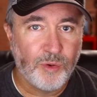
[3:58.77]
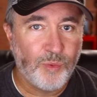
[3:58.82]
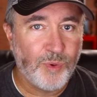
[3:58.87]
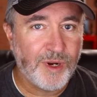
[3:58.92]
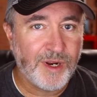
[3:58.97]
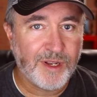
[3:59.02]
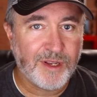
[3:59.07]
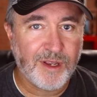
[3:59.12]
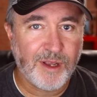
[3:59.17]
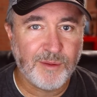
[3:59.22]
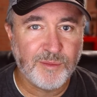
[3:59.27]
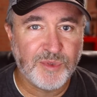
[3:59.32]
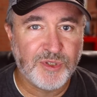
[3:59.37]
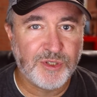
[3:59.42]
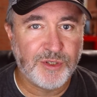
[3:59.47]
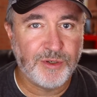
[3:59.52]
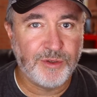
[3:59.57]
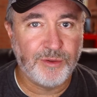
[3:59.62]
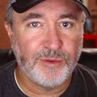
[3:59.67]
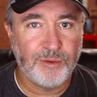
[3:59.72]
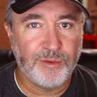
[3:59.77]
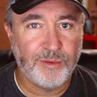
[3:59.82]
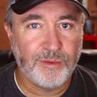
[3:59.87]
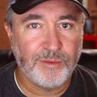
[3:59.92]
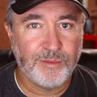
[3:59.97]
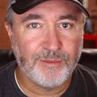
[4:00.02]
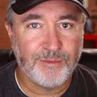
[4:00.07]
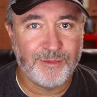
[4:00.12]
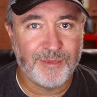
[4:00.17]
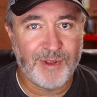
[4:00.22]
When it comes to
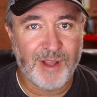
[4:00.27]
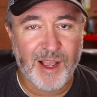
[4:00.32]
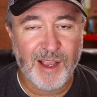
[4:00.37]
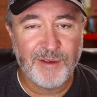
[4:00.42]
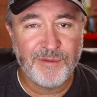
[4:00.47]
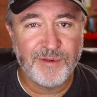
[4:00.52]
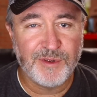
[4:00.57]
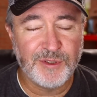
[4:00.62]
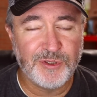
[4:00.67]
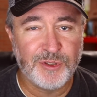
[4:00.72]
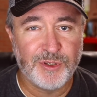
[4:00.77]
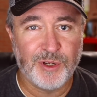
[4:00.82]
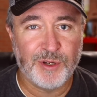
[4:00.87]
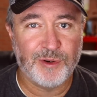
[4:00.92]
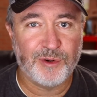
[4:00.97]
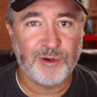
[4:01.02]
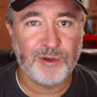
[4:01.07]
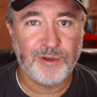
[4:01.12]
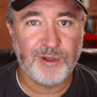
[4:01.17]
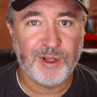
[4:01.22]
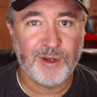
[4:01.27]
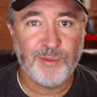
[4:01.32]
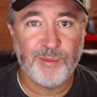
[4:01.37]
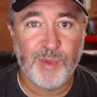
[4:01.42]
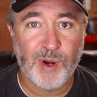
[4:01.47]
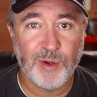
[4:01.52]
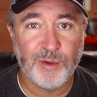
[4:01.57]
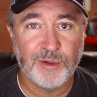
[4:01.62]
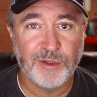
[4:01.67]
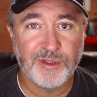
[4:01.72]
life in general and
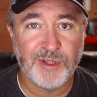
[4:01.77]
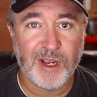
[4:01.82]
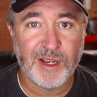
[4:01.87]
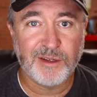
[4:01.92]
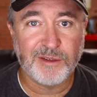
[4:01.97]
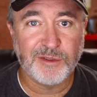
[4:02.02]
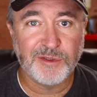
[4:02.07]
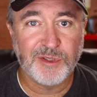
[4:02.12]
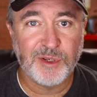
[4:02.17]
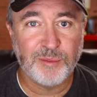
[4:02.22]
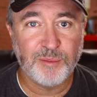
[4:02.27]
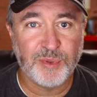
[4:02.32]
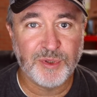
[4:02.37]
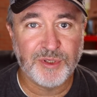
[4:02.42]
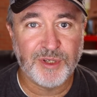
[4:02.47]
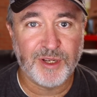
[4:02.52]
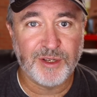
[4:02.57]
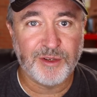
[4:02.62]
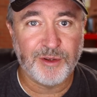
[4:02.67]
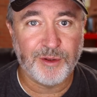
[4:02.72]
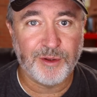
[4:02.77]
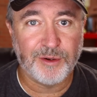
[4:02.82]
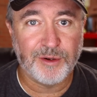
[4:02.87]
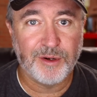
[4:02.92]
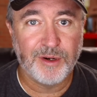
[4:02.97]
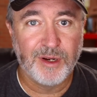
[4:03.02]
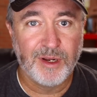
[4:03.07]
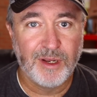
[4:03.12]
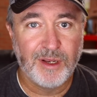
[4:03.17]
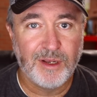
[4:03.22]
motorcycles in particular,